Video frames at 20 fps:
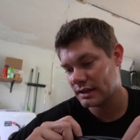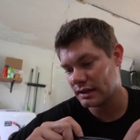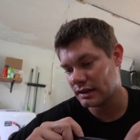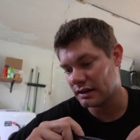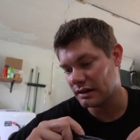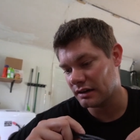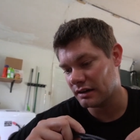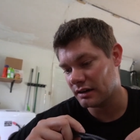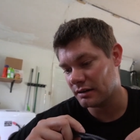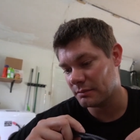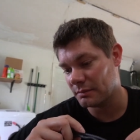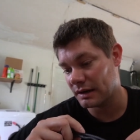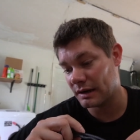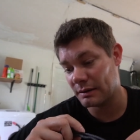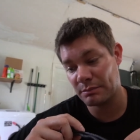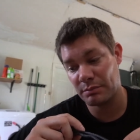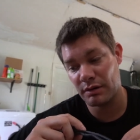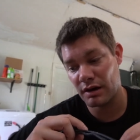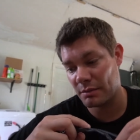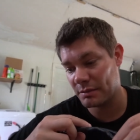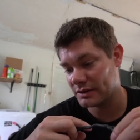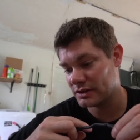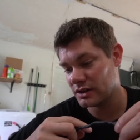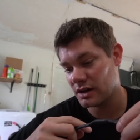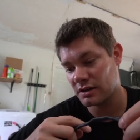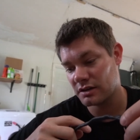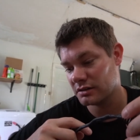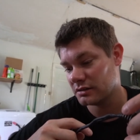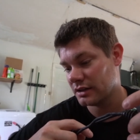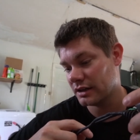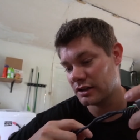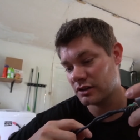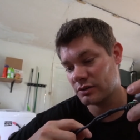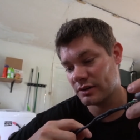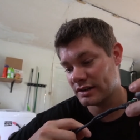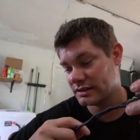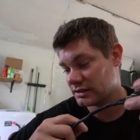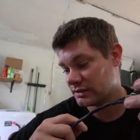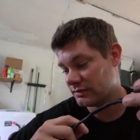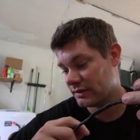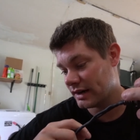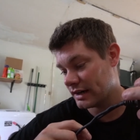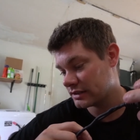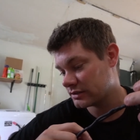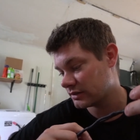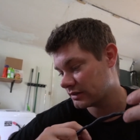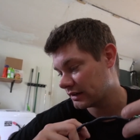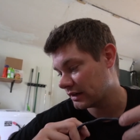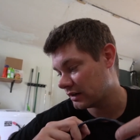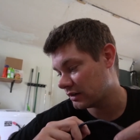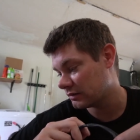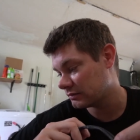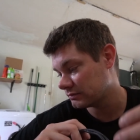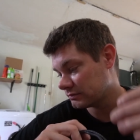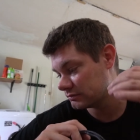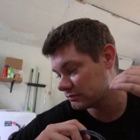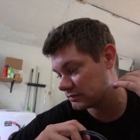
Um, and I'm probably talking like crazy fast right now.